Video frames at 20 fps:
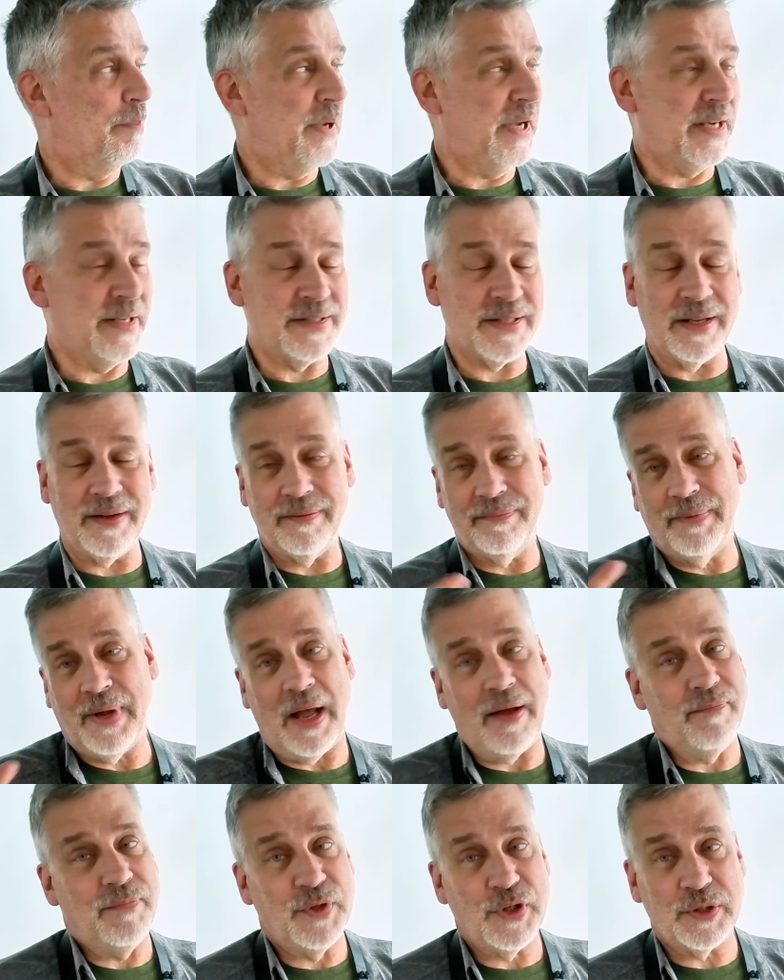because
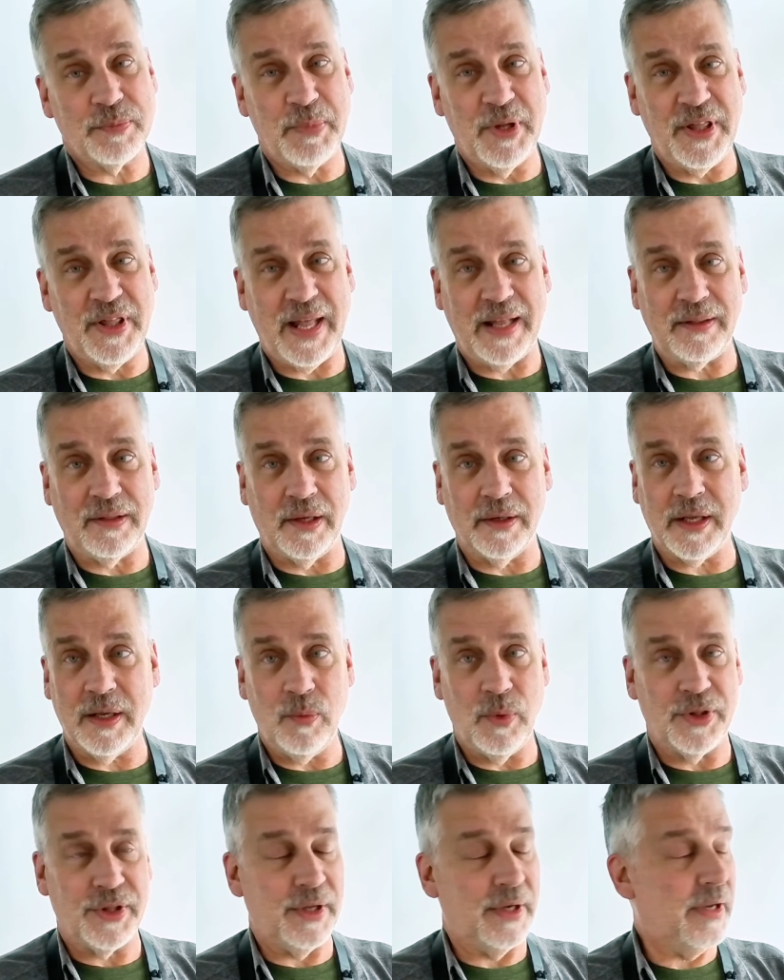I've just been that lucky
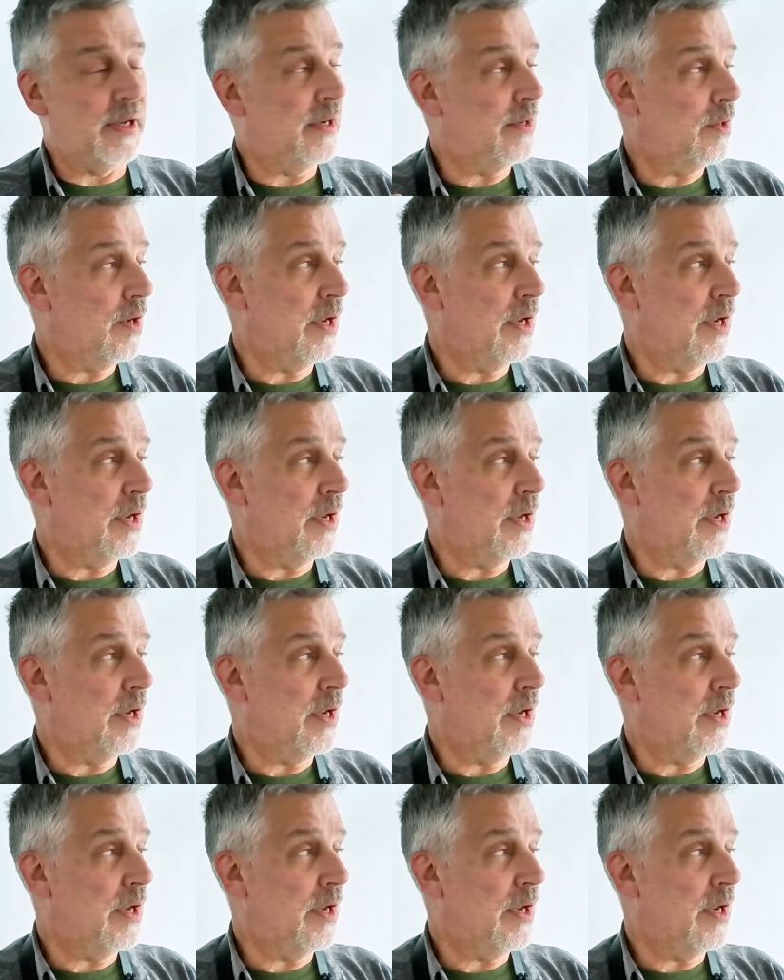with it.